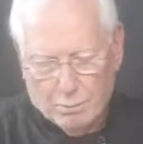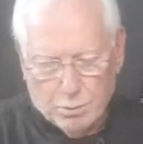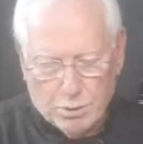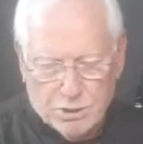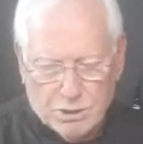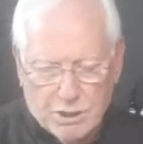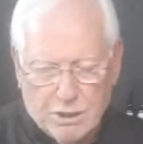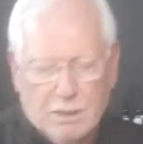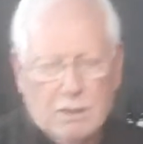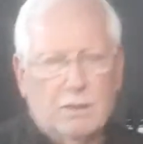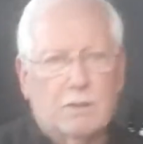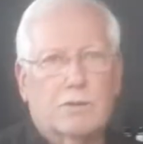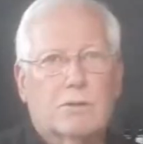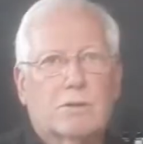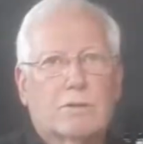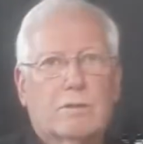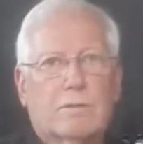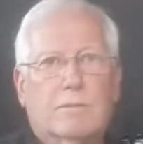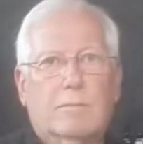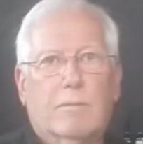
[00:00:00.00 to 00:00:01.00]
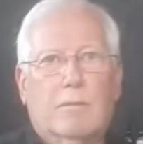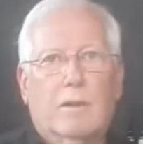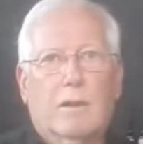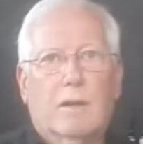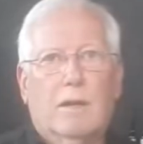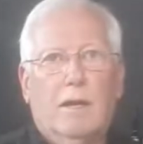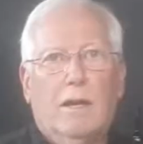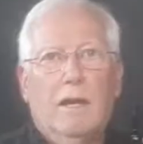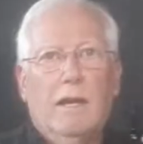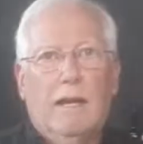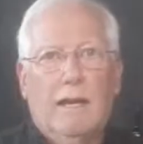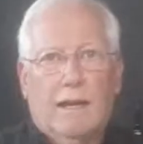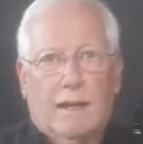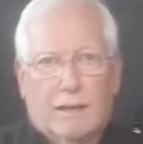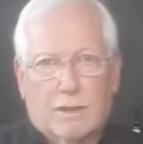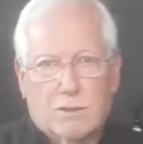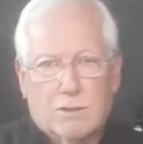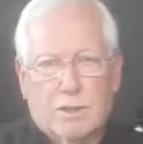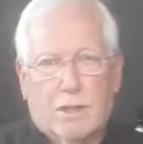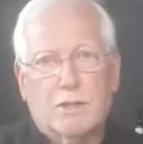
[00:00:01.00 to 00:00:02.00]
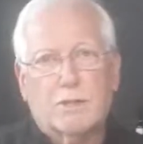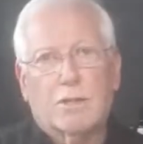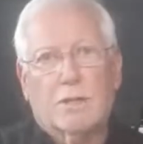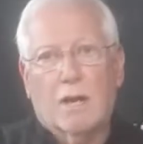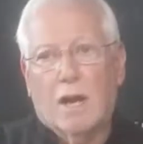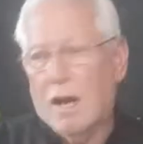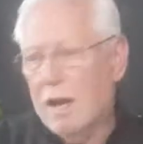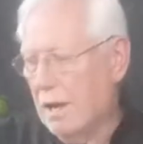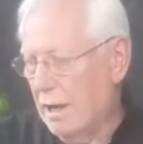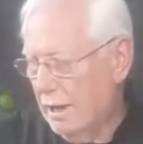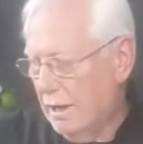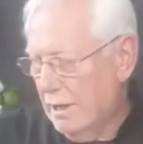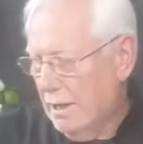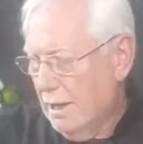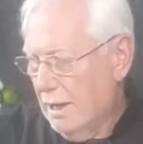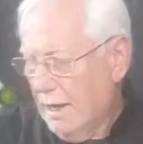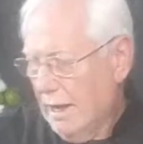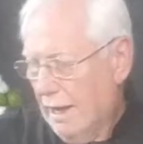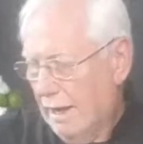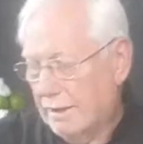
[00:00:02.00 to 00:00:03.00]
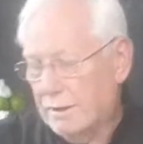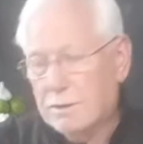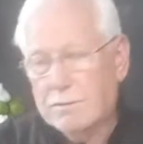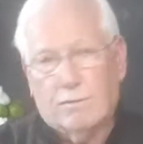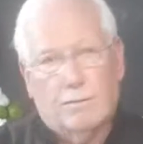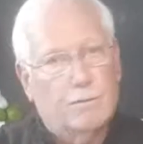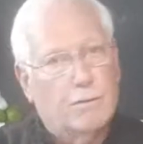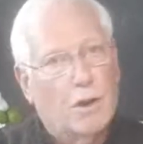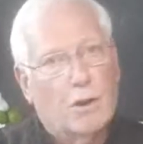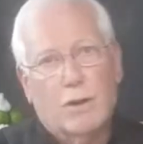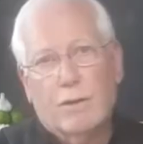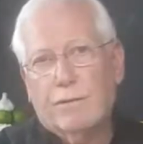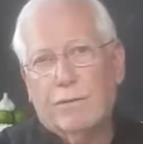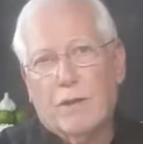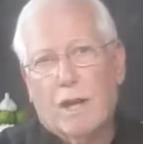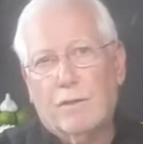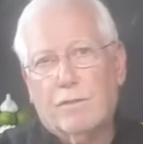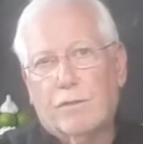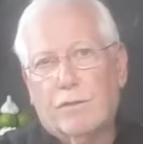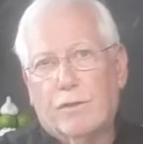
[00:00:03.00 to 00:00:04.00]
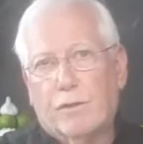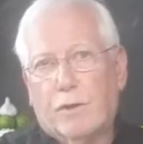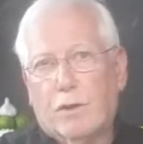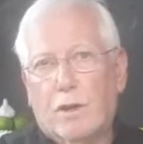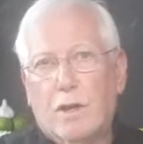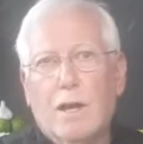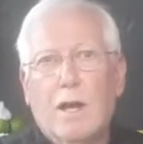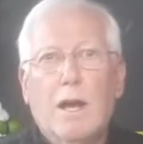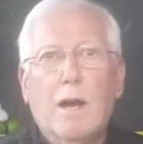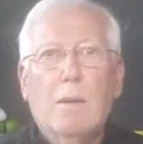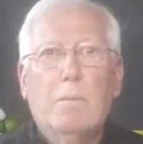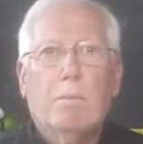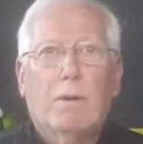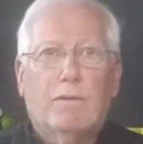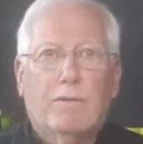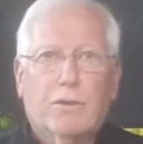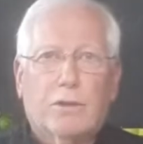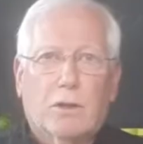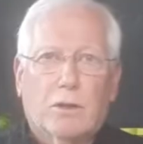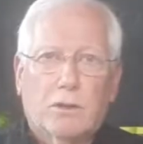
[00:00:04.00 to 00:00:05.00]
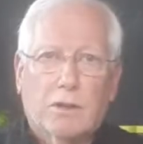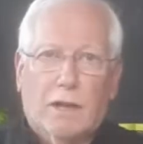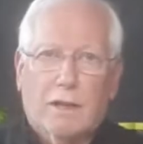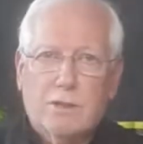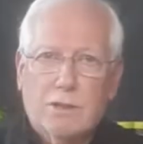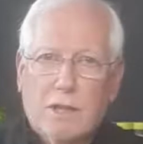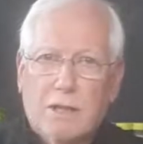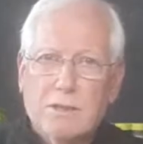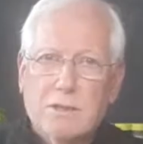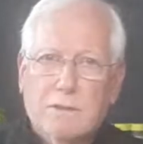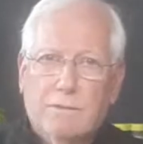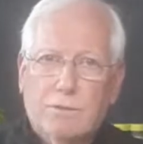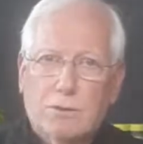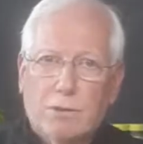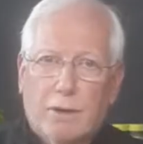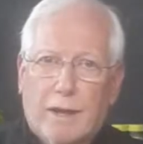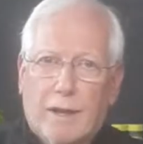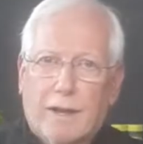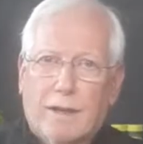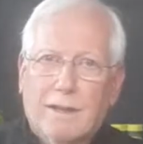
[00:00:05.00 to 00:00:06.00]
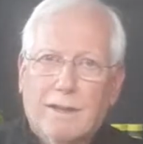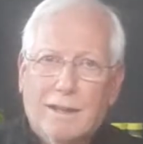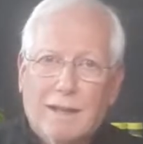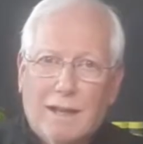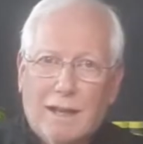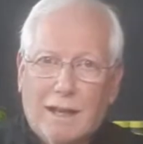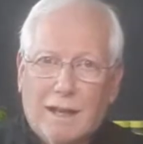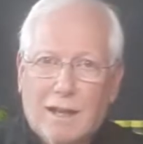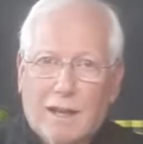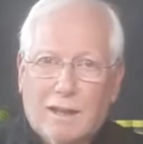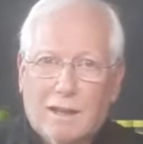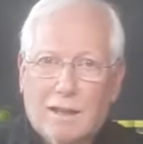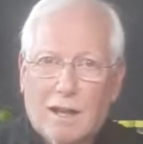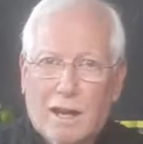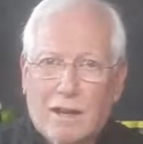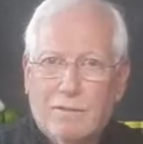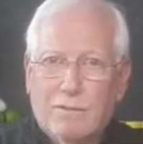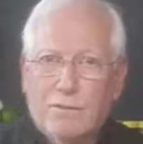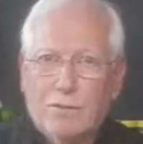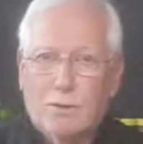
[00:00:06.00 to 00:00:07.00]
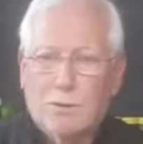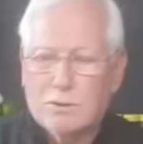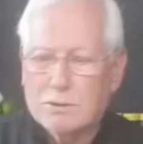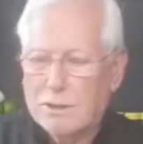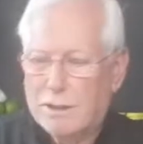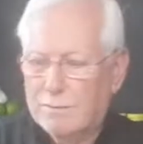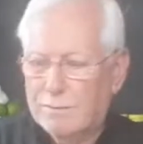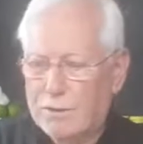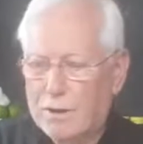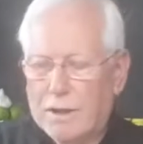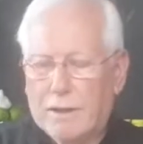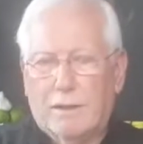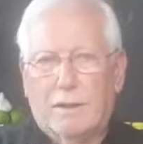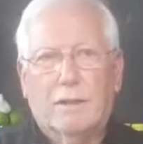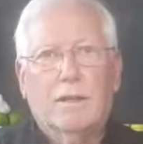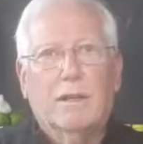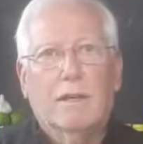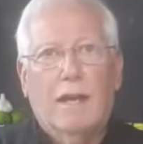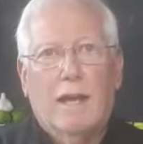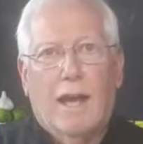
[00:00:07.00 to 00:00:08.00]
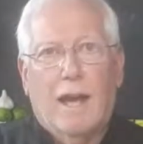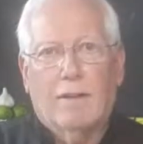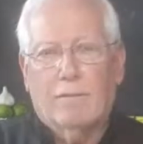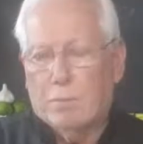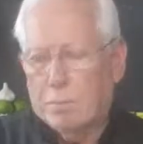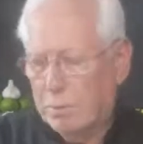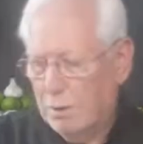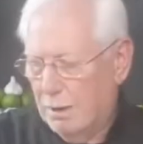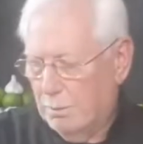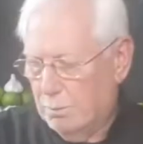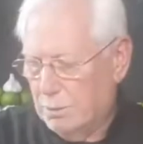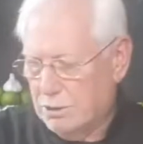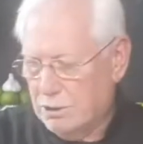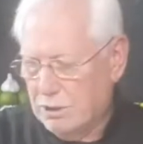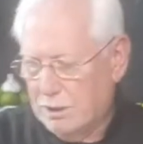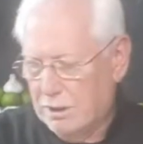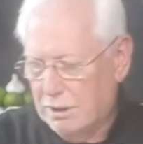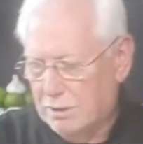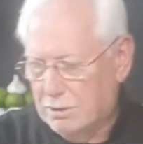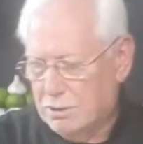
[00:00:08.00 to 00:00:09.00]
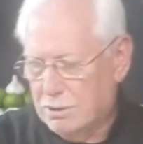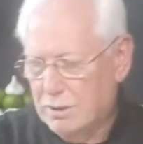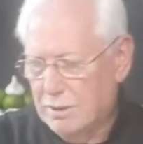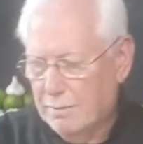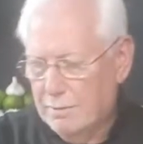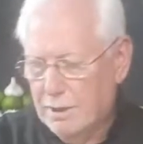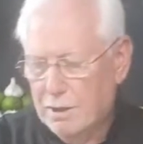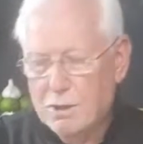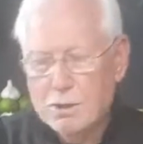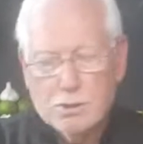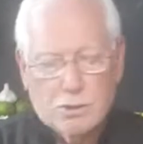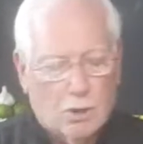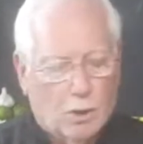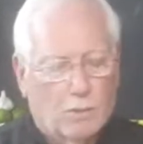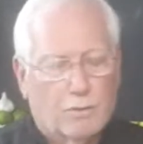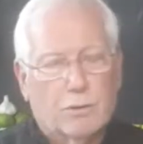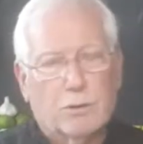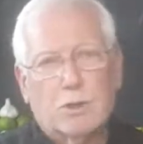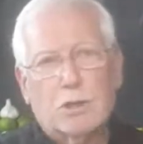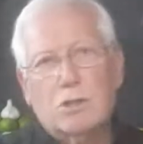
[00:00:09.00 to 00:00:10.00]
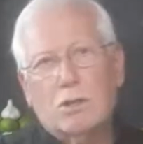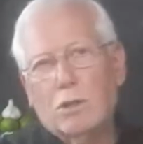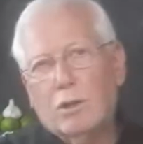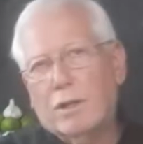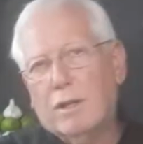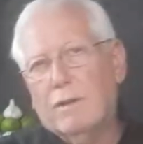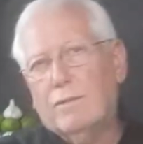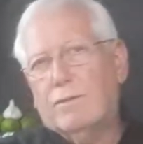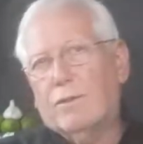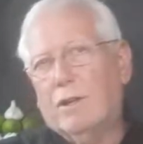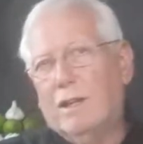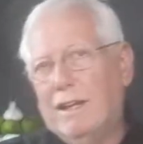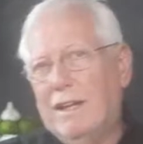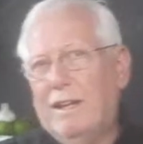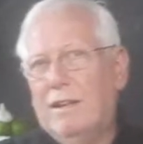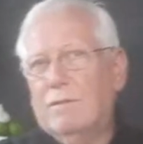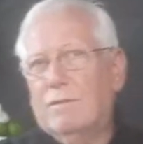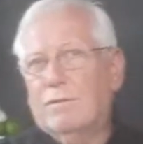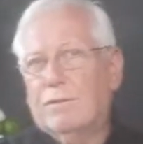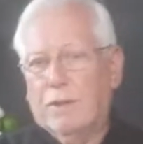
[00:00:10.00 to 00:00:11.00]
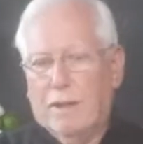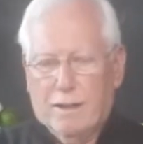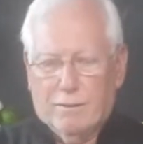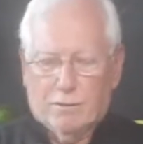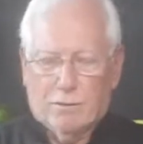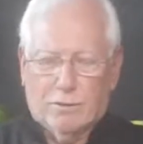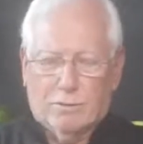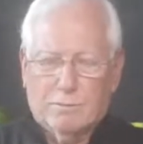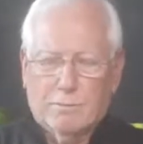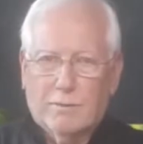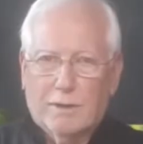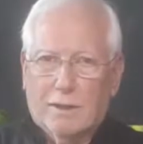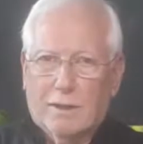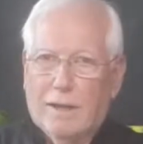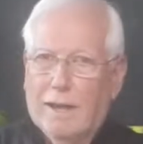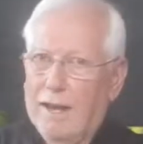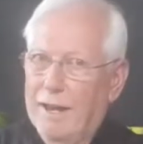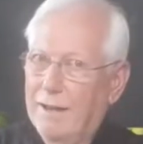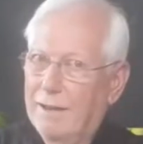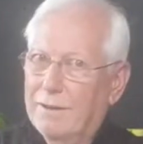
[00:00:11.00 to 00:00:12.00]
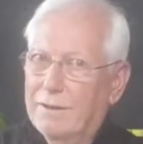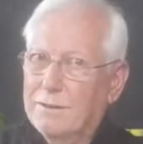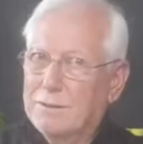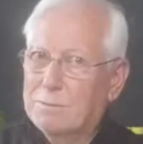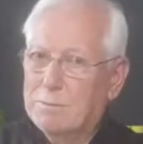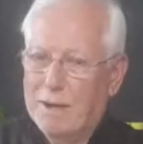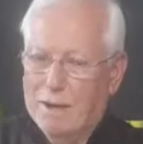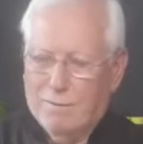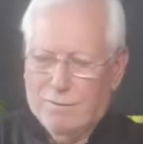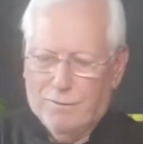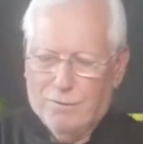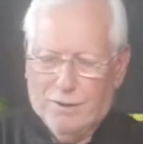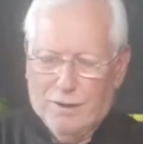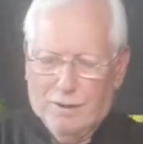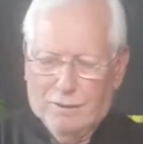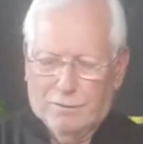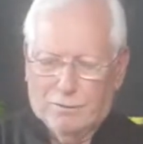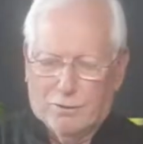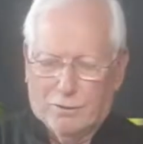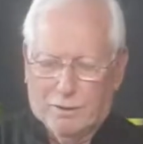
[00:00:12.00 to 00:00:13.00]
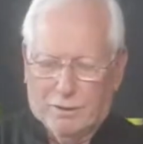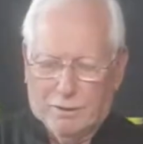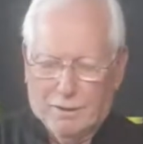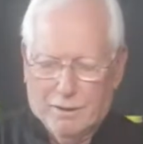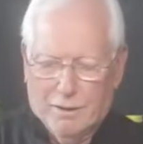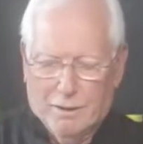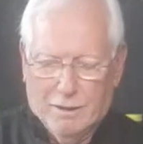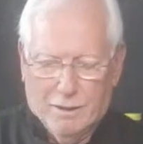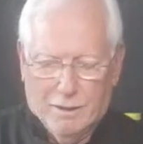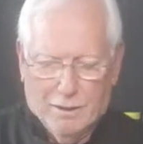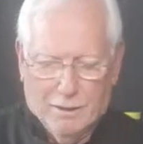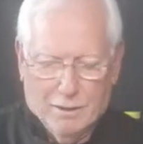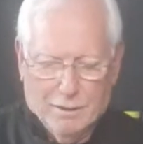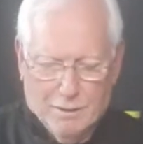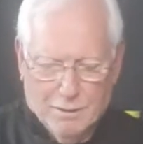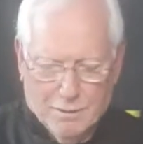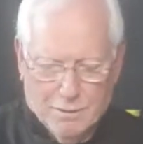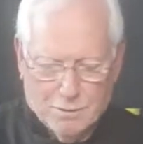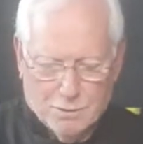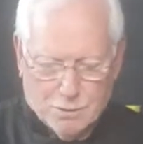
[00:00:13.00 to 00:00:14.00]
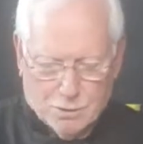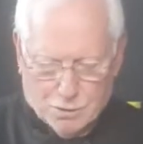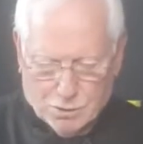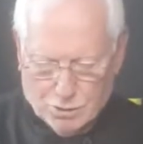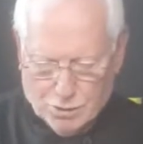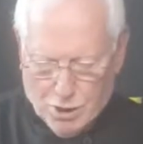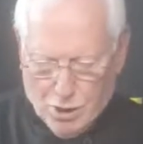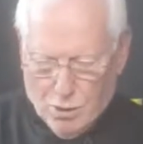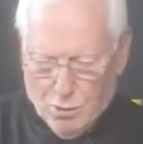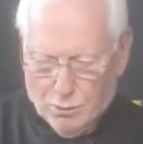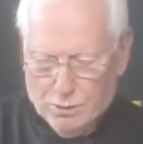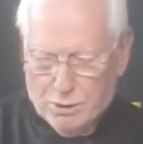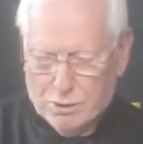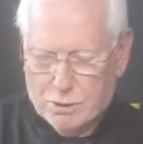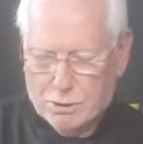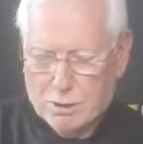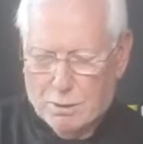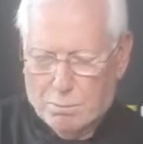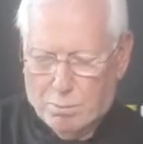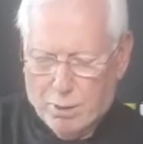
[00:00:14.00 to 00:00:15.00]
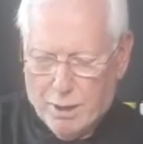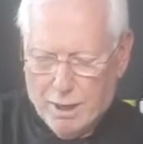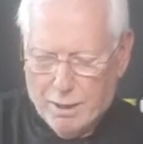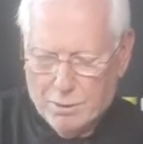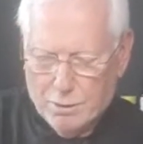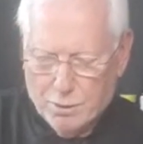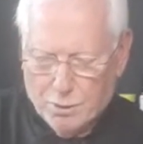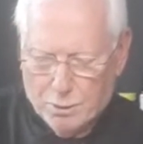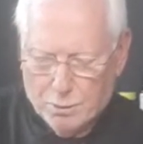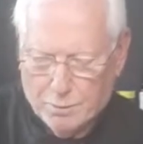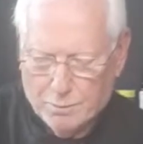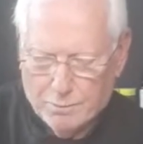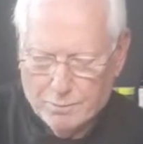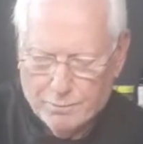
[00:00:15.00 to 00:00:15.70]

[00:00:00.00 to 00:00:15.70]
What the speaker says: with seeds, it gets nice and hot, and it's very flavorful. But for your digestive tract, a lot of folks I find have a problem with seeds. So if we're just looking for heat and flavor, cayenne's my favorite. So this is a brand new